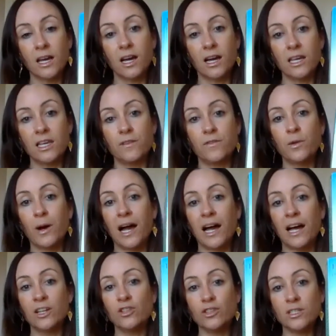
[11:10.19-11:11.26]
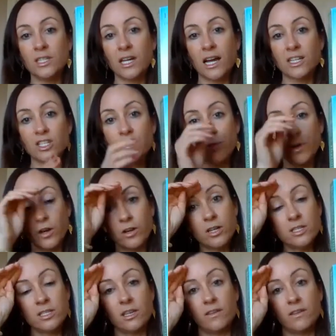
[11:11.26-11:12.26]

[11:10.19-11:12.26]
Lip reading: If you are new to Hashimoto's,